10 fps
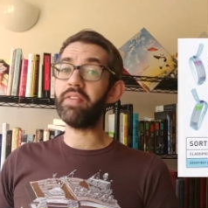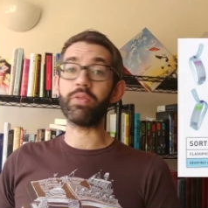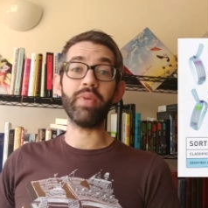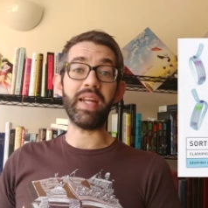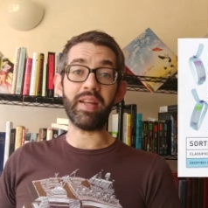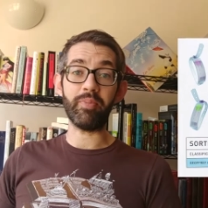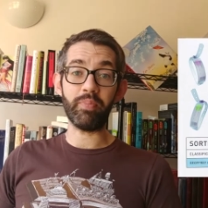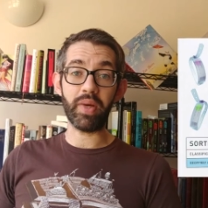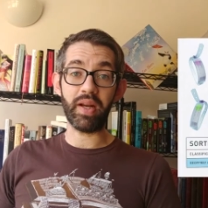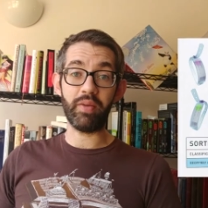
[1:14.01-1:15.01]
I haven't read
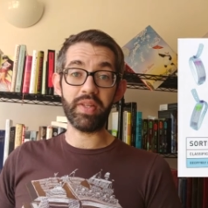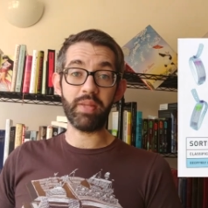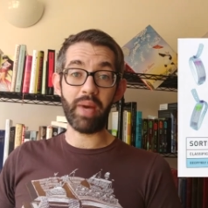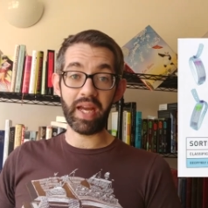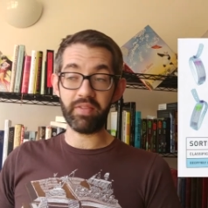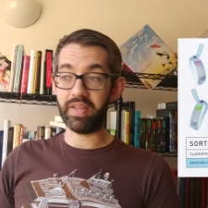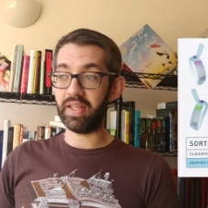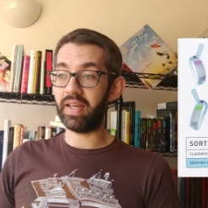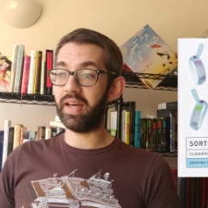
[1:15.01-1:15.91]
it, but I read the back of it,